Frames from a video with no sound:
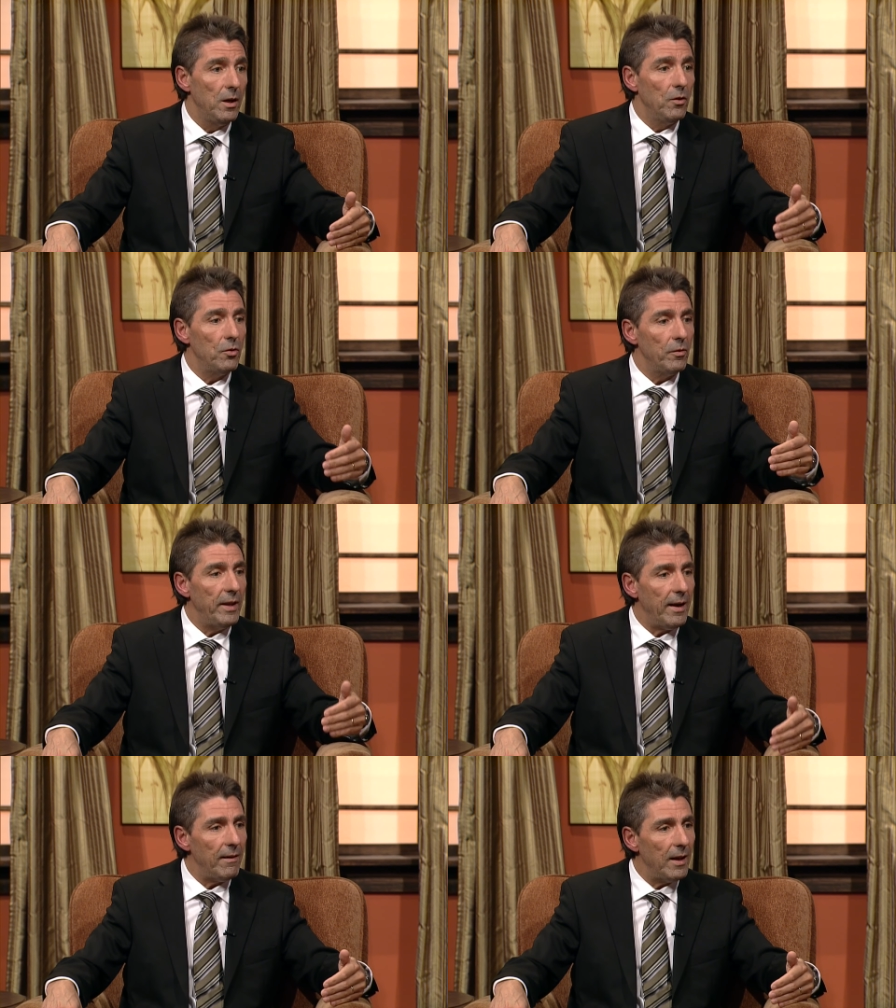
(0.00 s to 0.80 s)
So
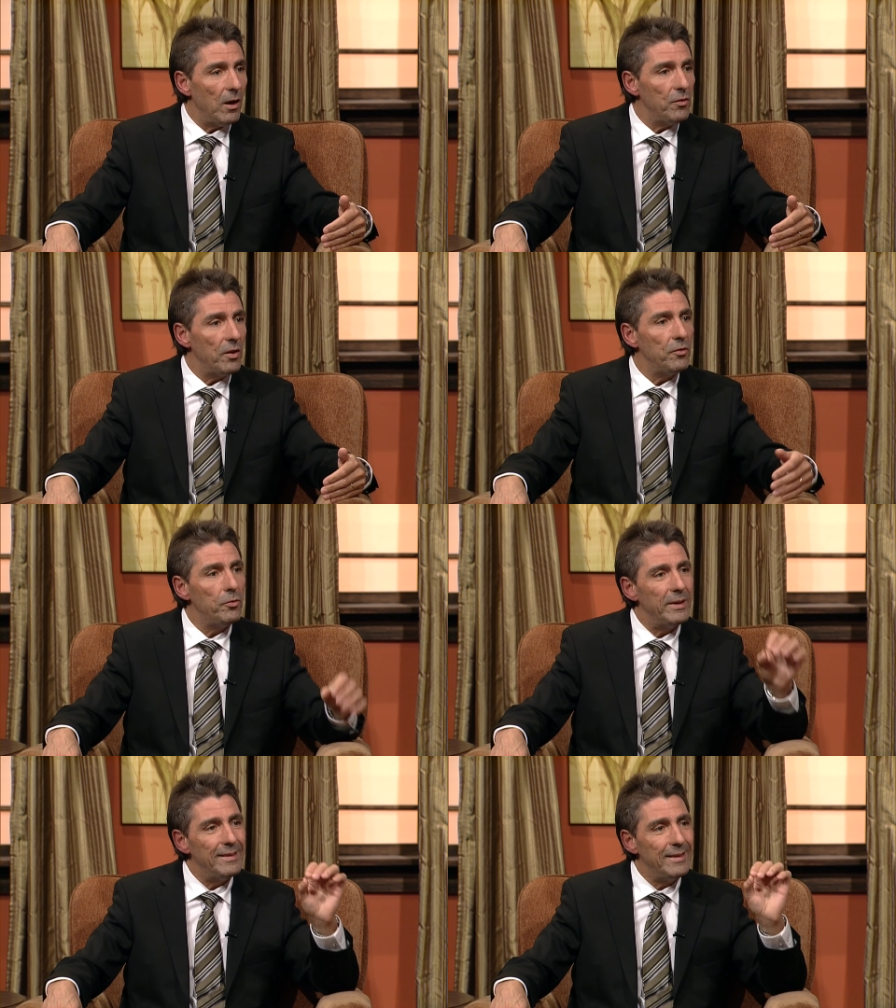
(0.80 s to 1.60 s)
that allows us
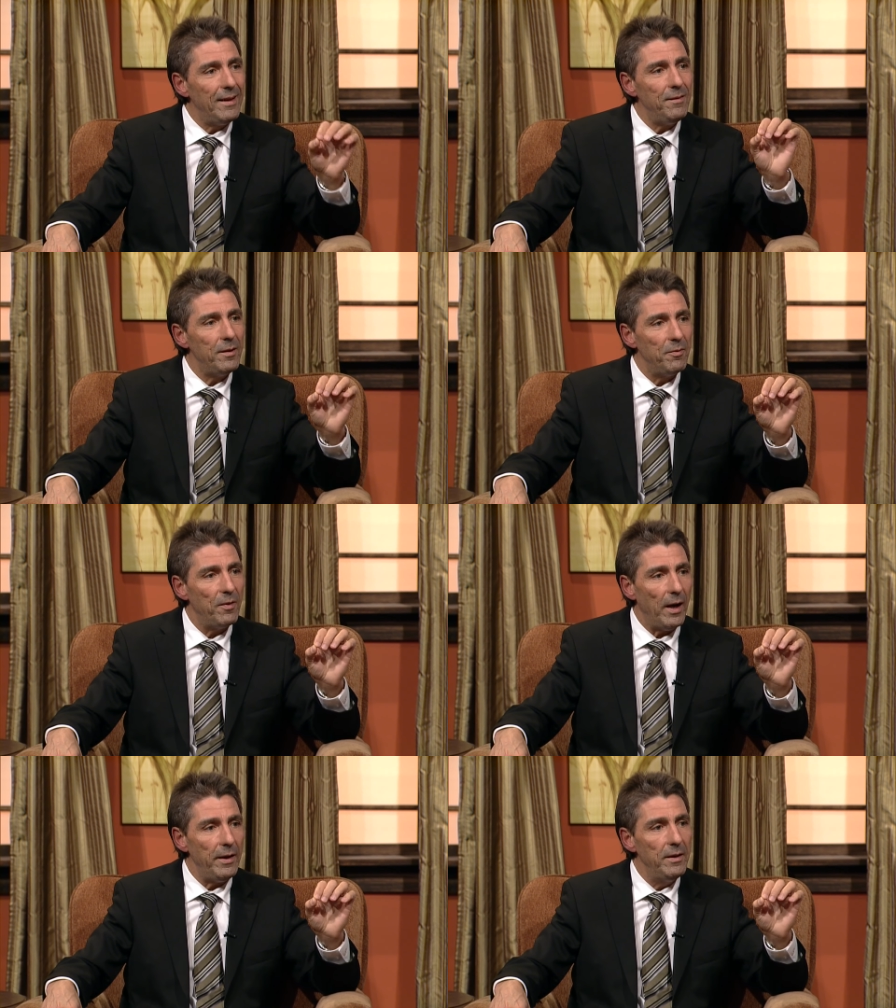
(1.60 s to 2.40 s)
to
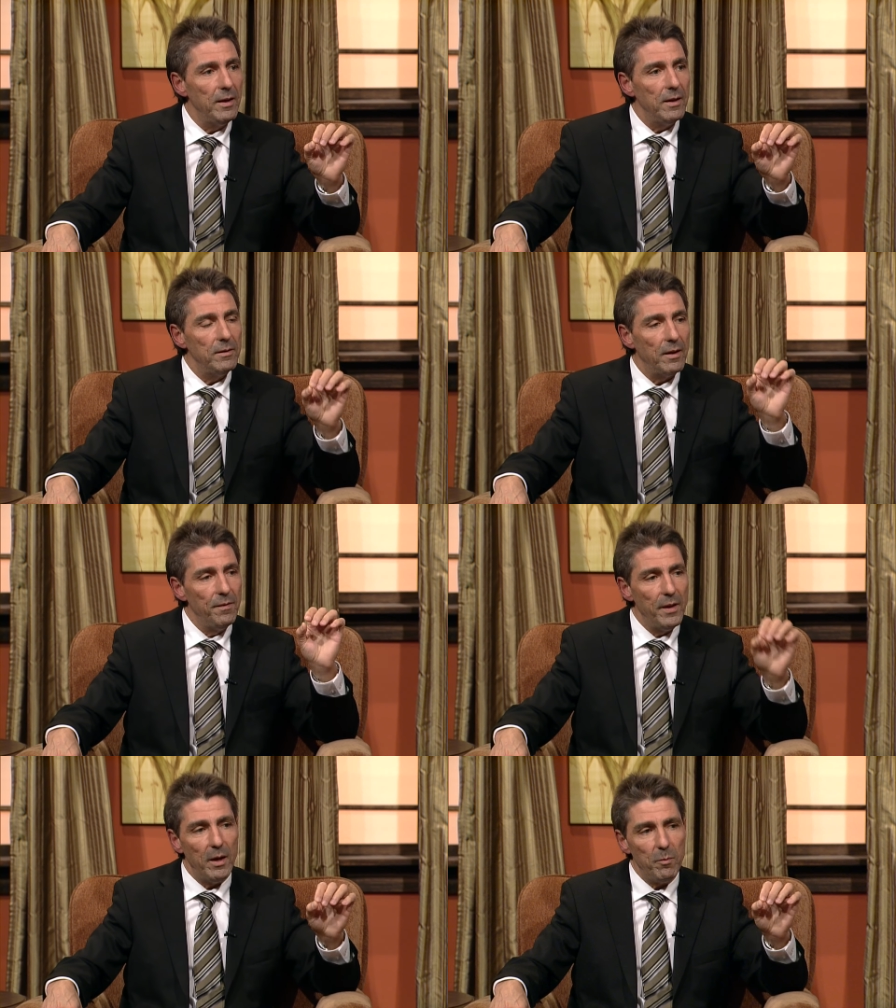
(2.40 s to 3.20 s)
intensify the
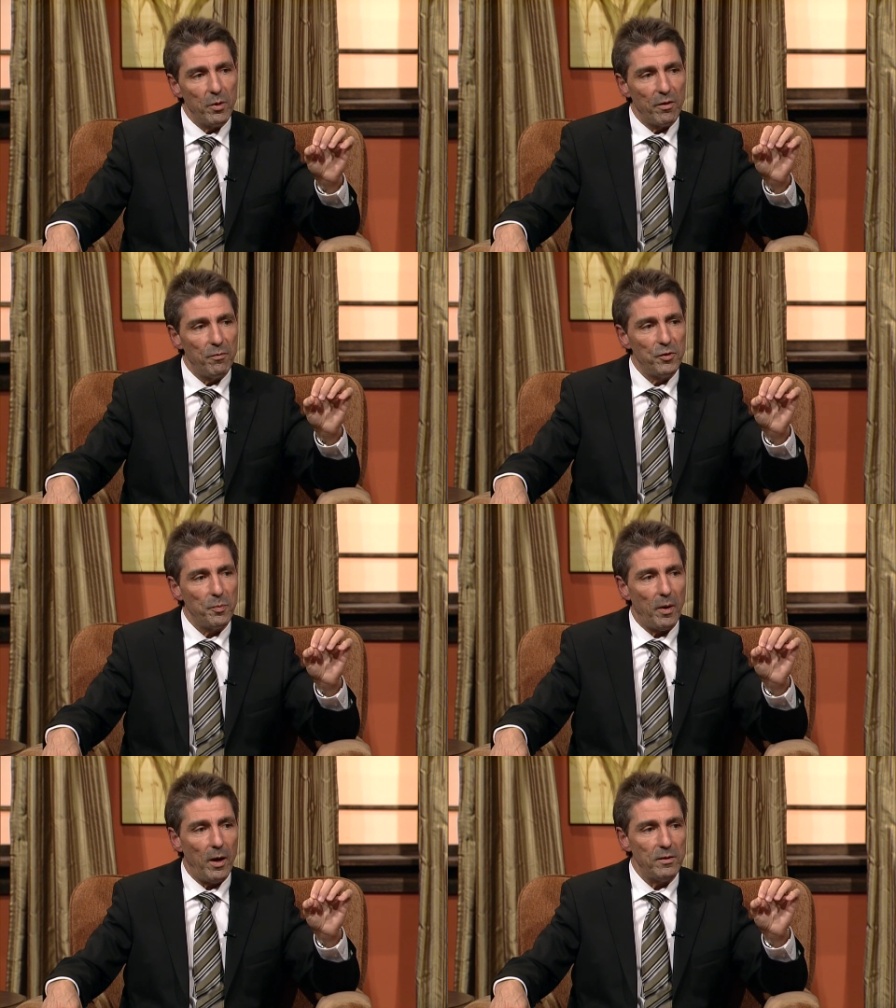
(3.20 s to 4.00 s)
number of
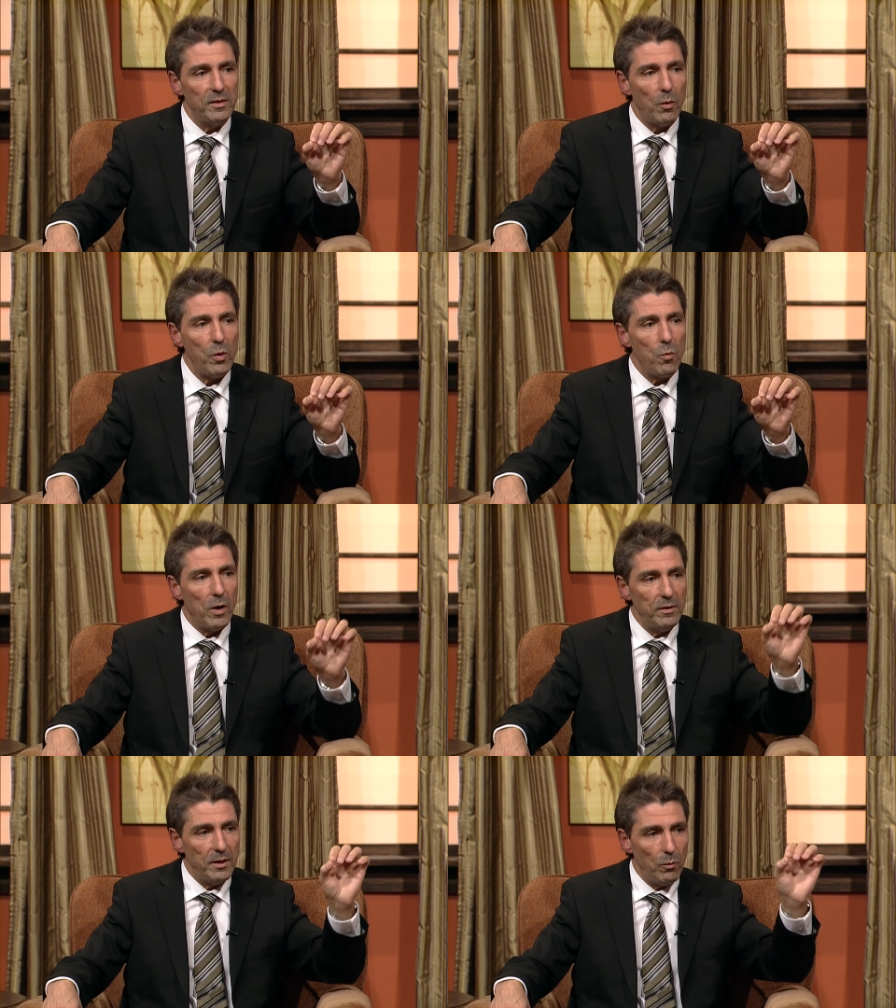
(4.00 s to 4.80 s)
spots that we
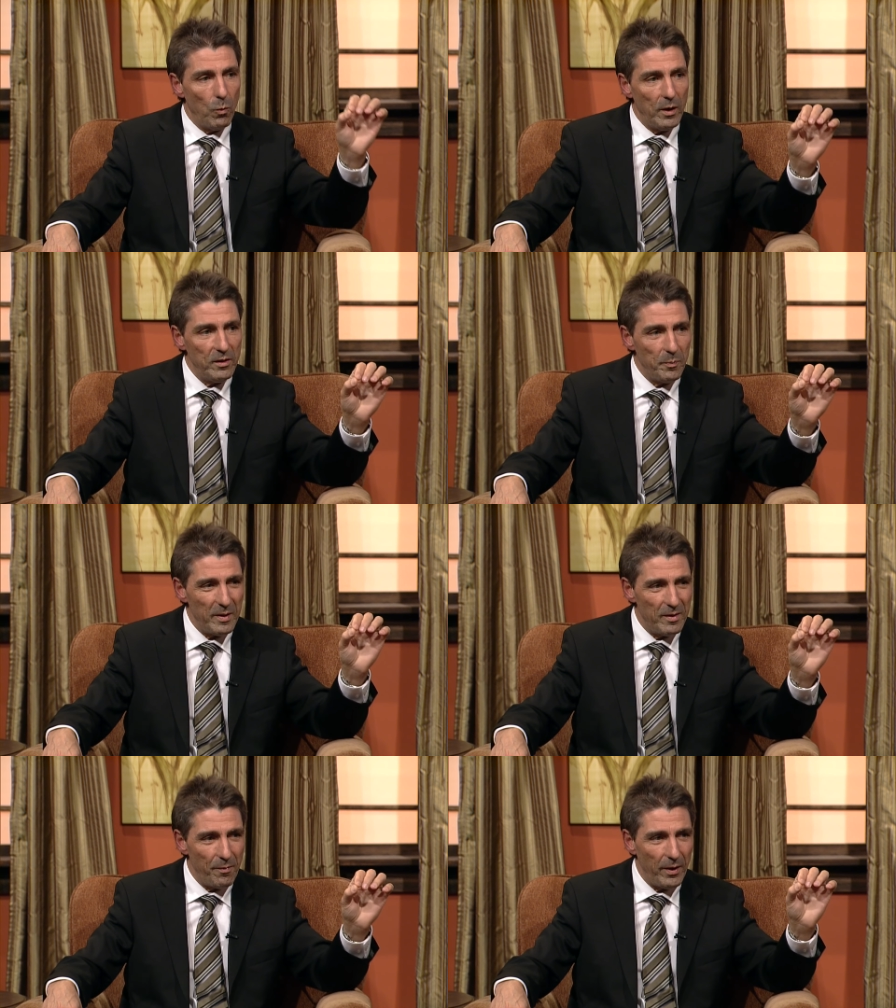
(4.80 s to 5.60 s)
want in one
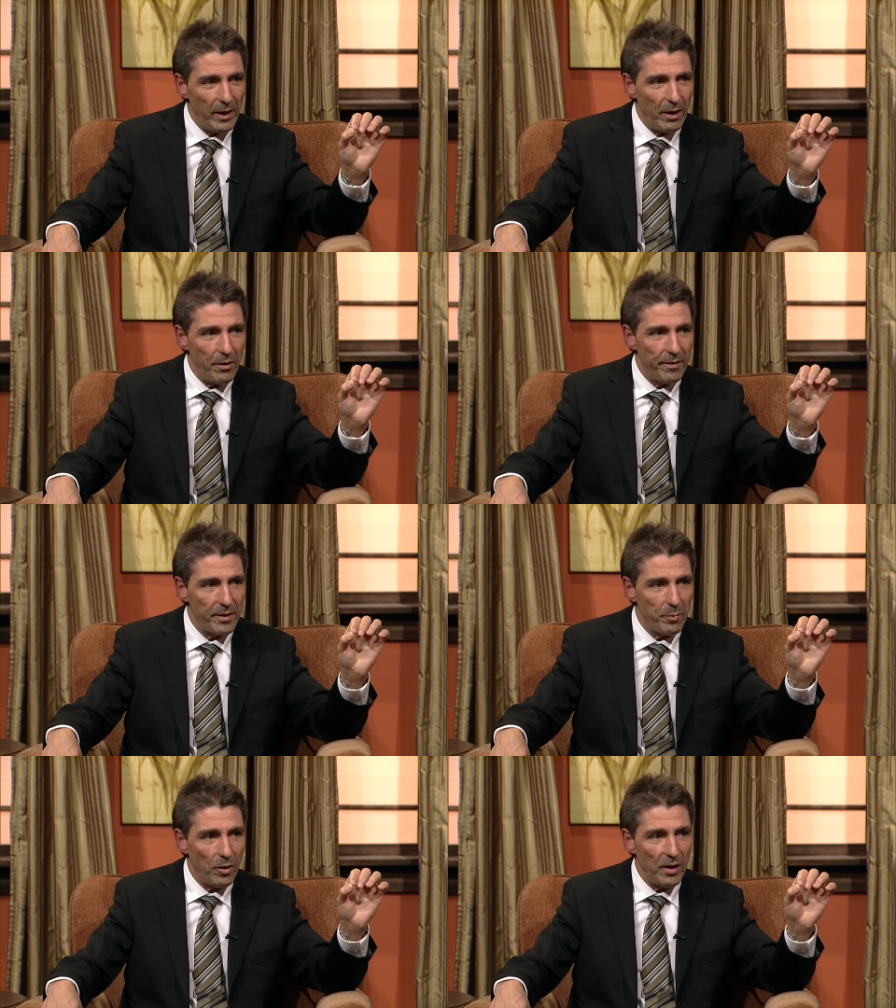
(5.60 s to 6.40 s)
specific area of
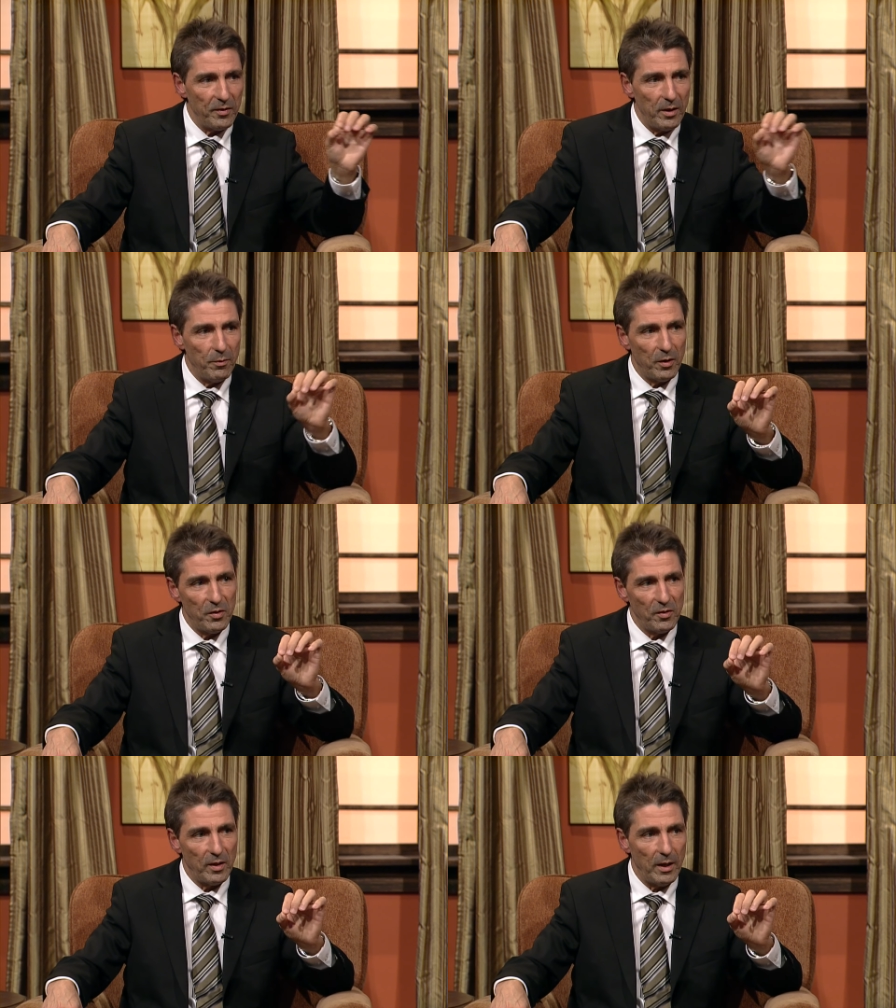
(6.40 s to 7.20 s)
the prostate
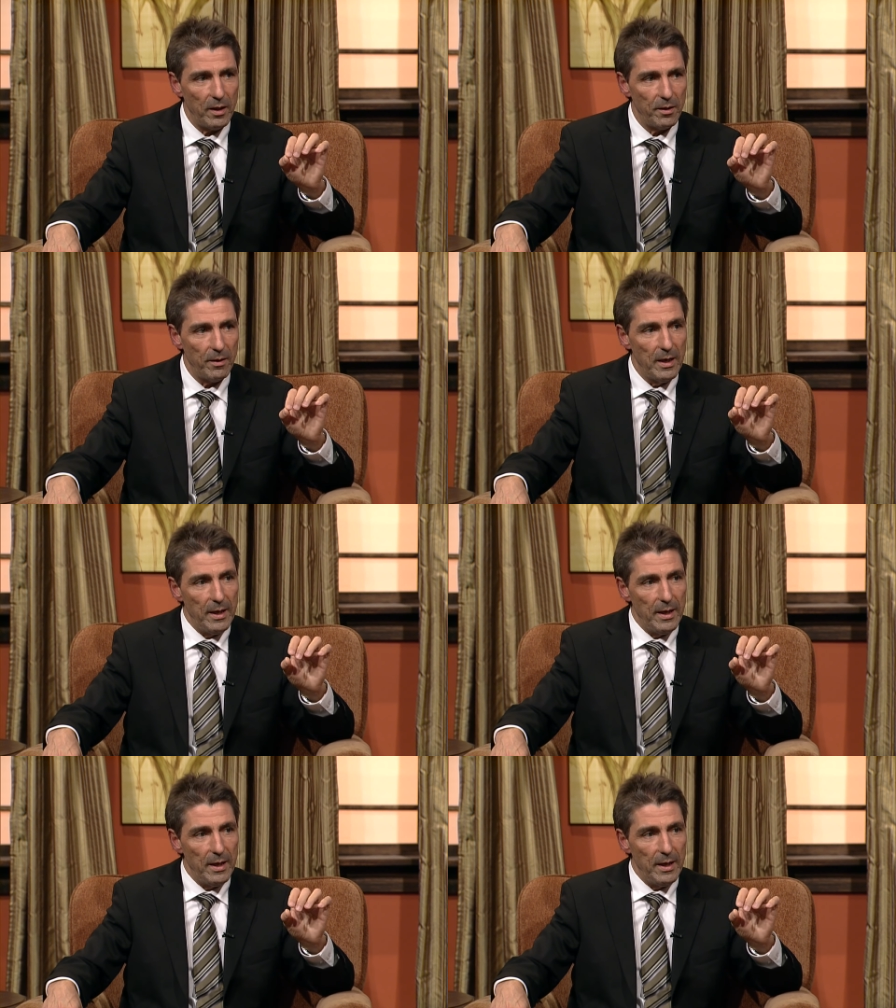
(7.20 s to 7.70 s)
versus another.